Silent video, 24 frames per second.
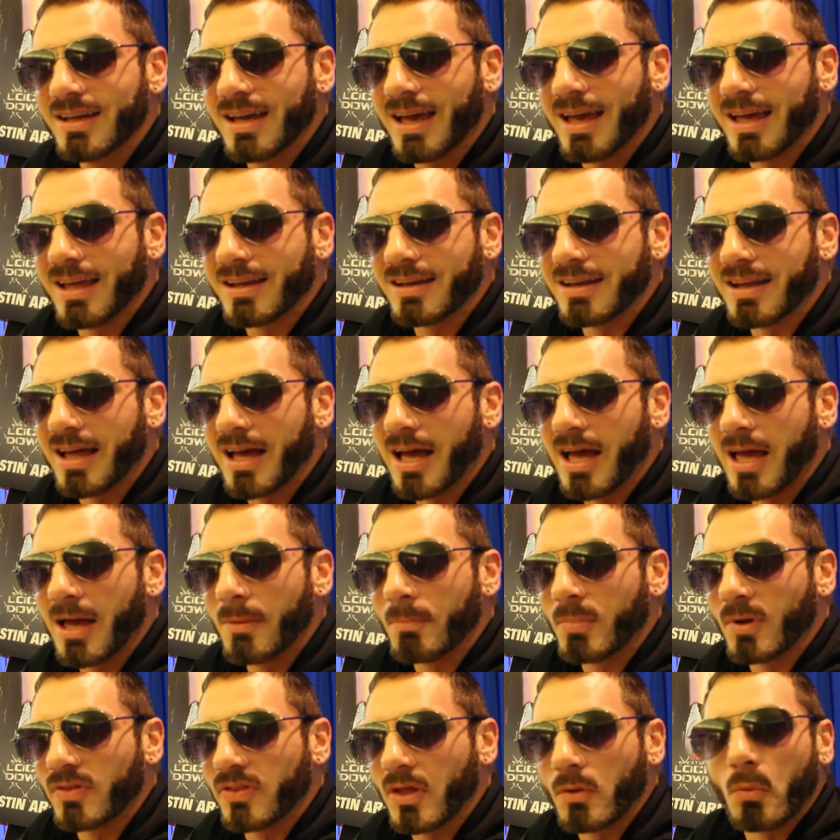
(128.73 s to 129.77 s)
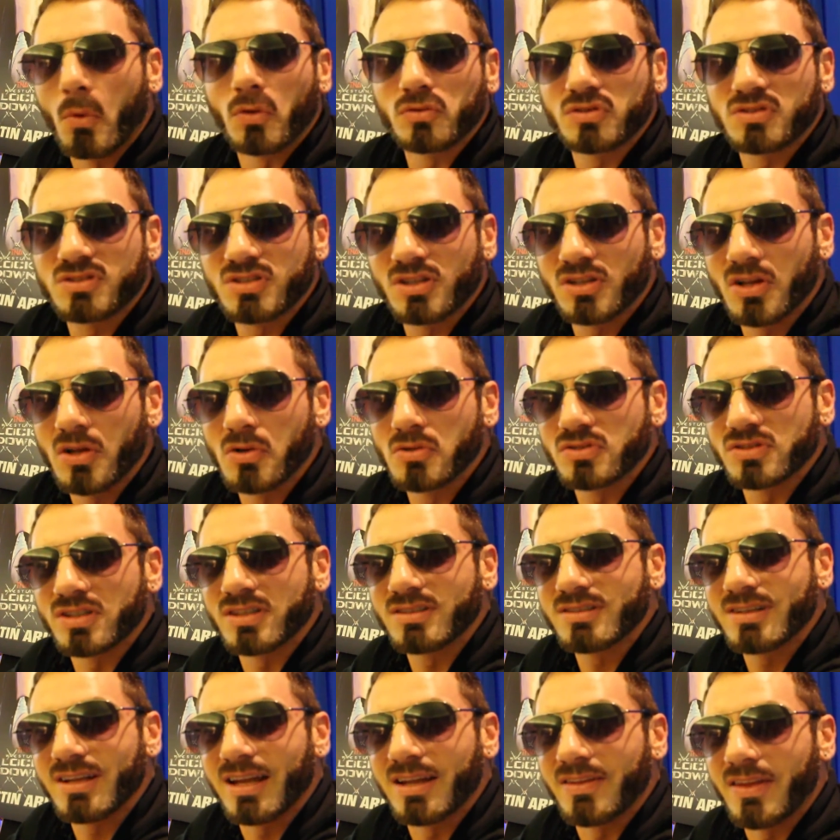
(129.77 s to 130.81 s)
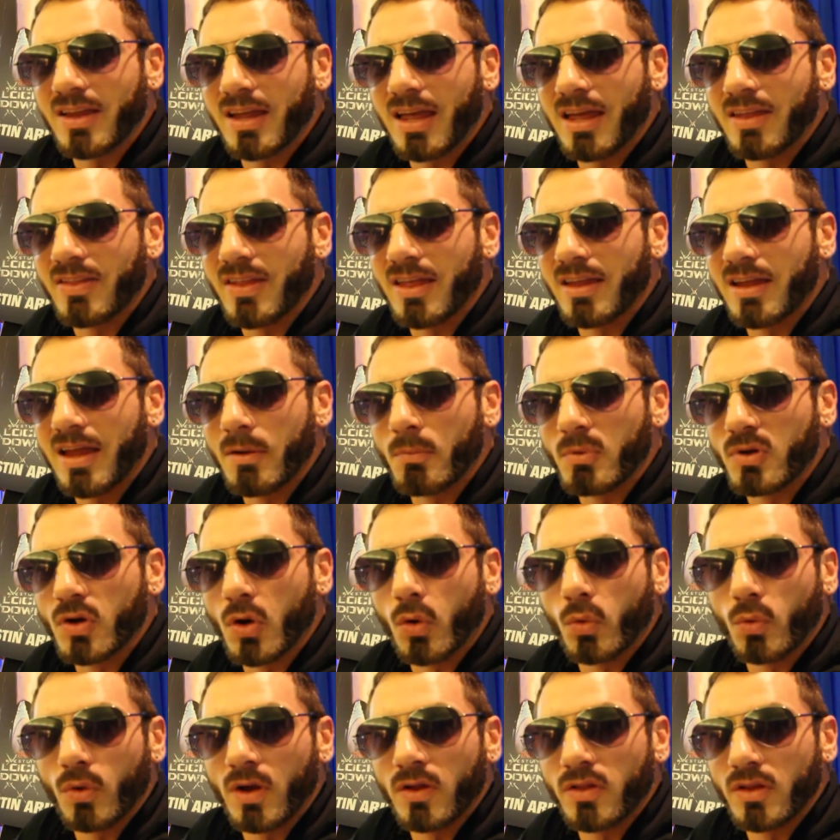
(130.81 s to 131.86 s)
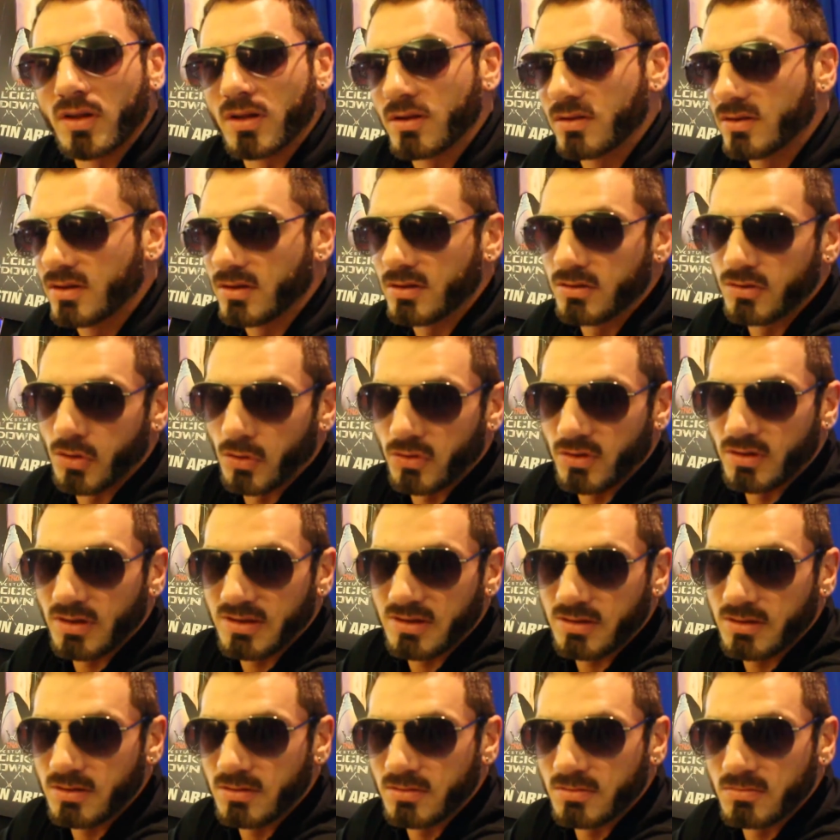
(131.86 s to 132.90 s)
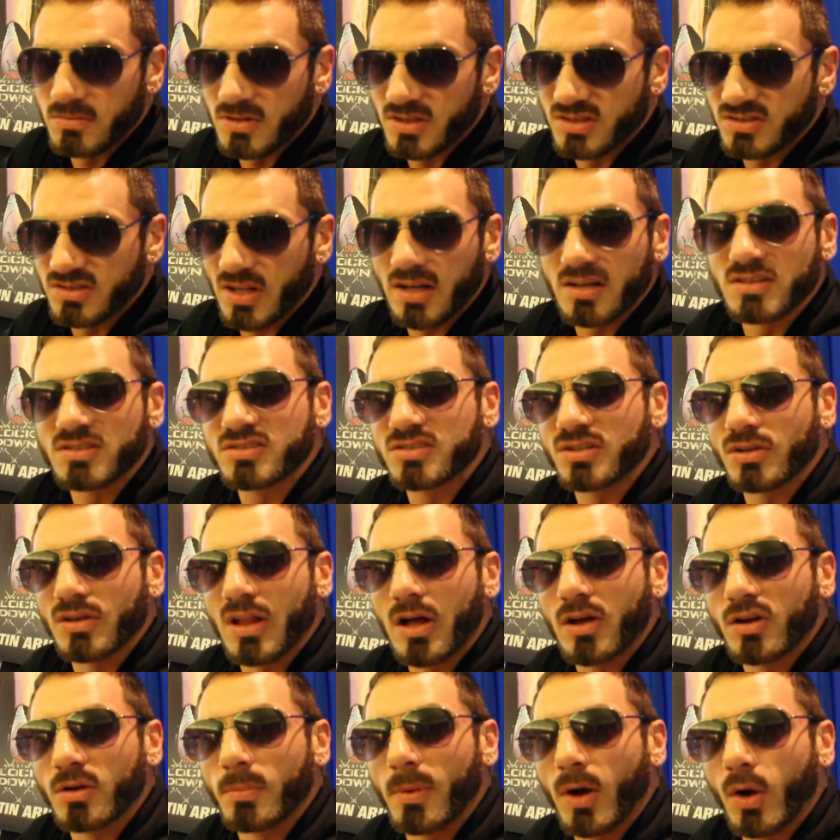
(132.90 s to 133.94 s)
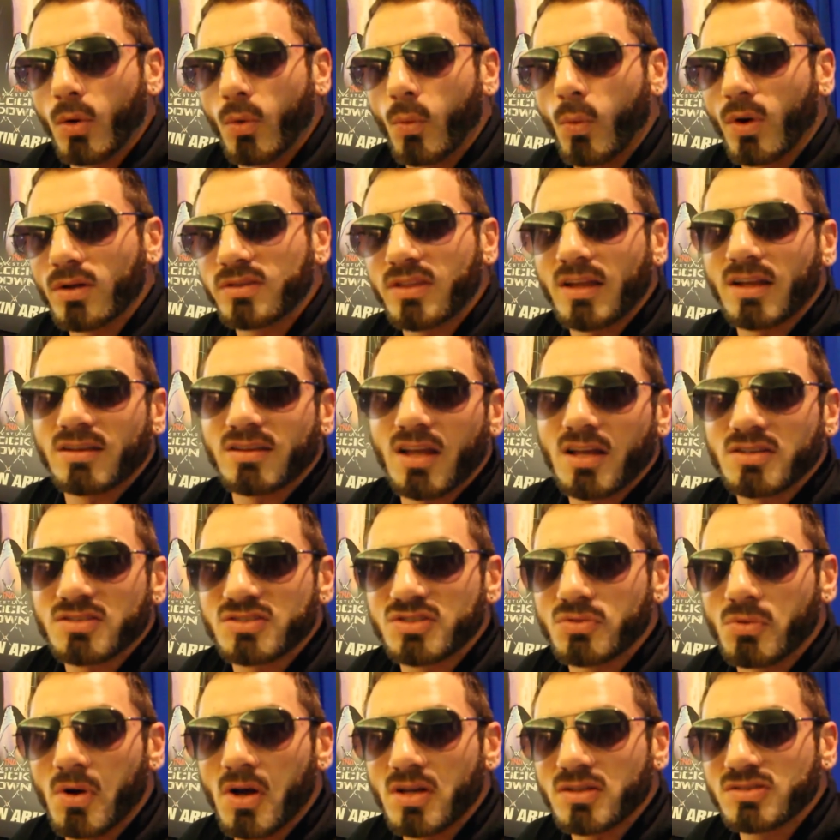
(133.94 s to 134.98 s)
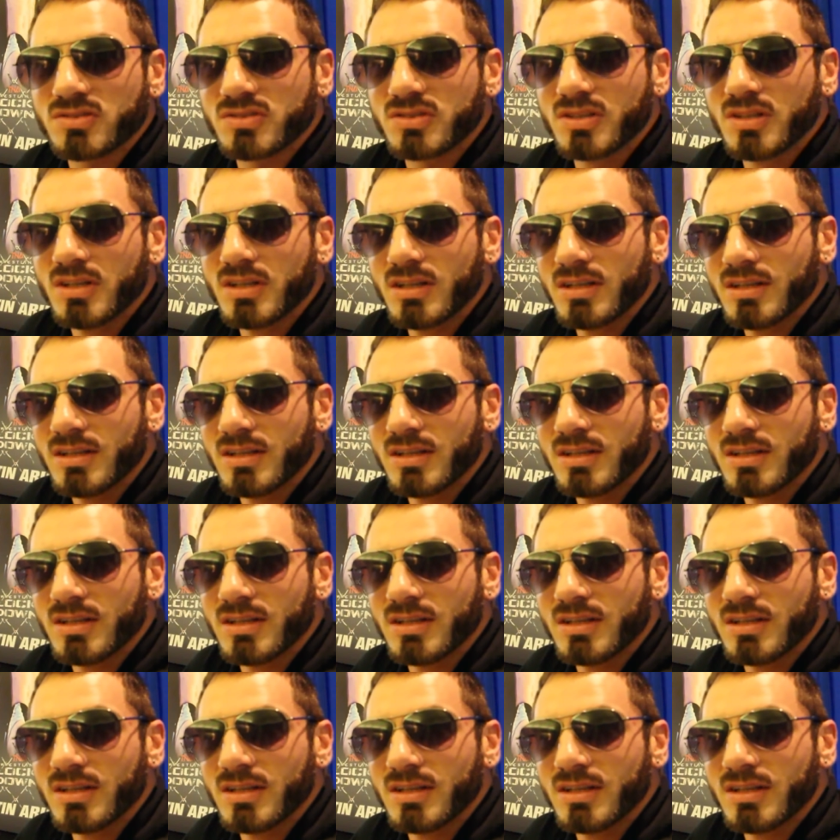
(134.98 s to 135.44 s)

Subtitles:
and but they won't disclose it, and we don't, and the study's still out about what that does to us.